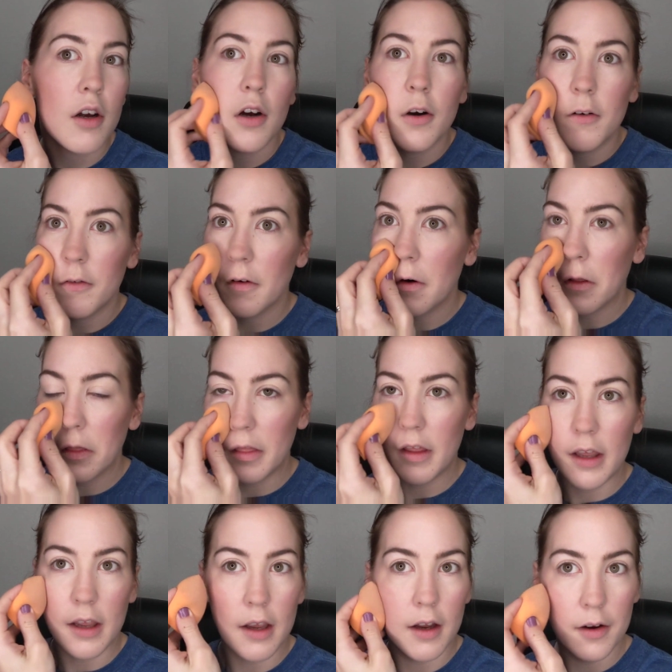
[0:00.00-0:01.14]
over
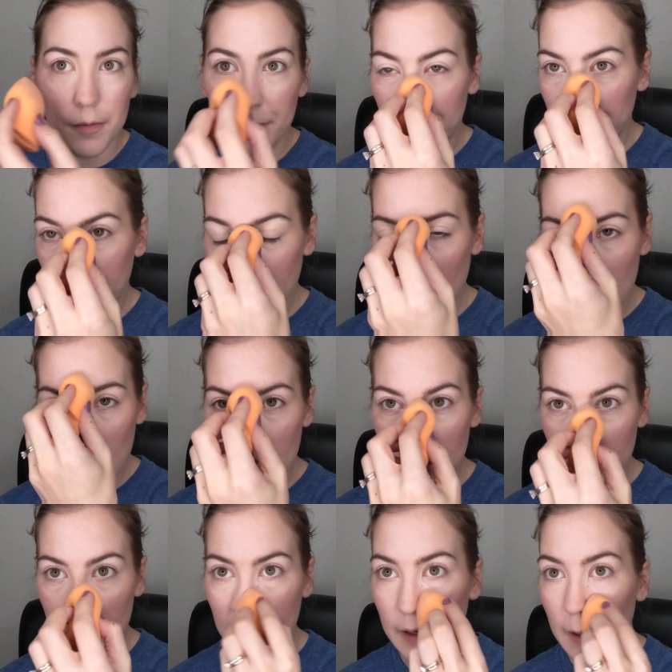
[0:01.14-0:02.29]
the
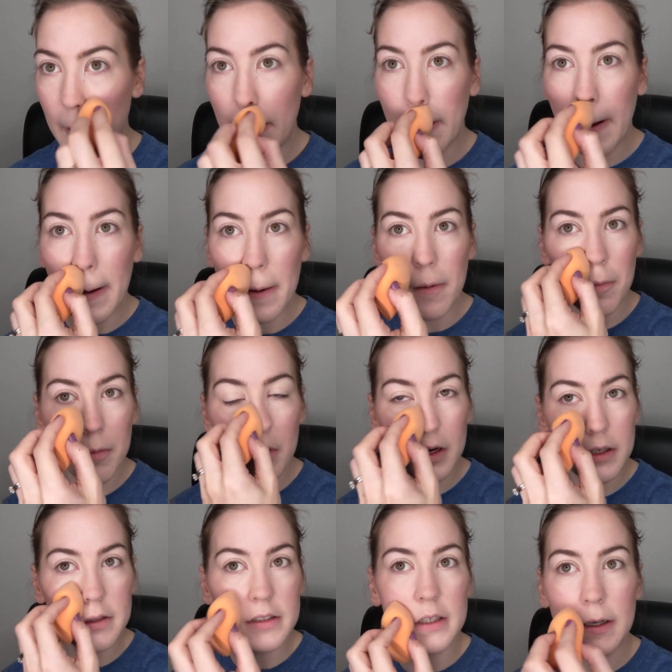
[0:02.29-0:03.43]
highlighter and
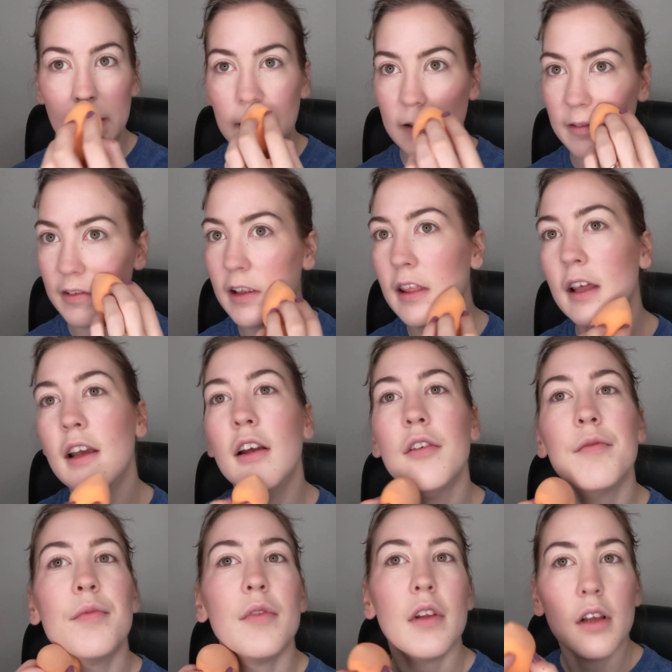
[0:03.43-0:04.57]
bronzer and everything.
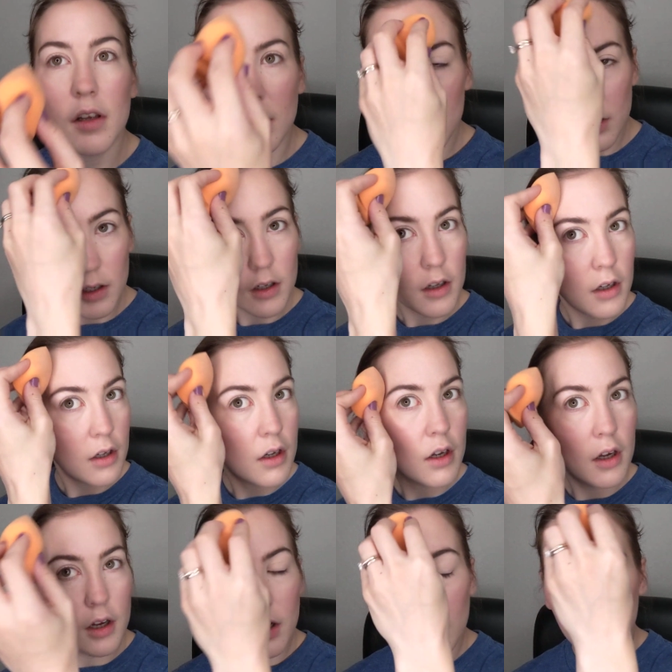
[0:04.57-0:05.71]

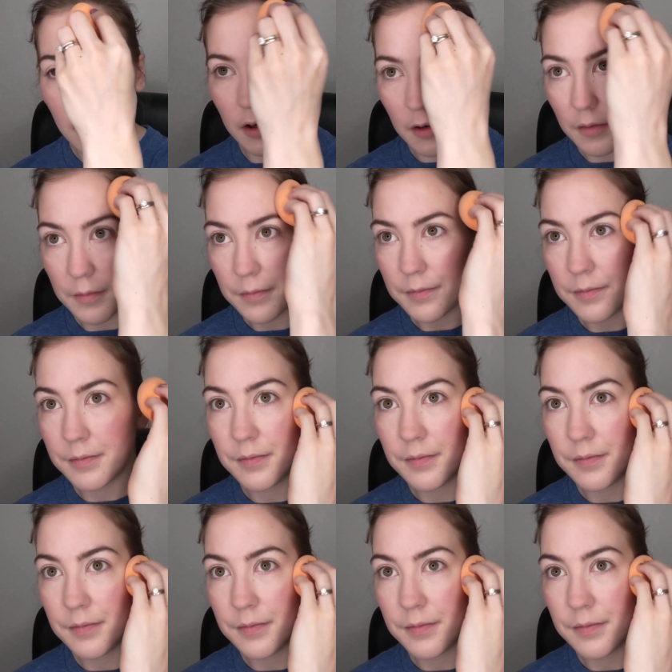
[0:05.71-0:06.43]
And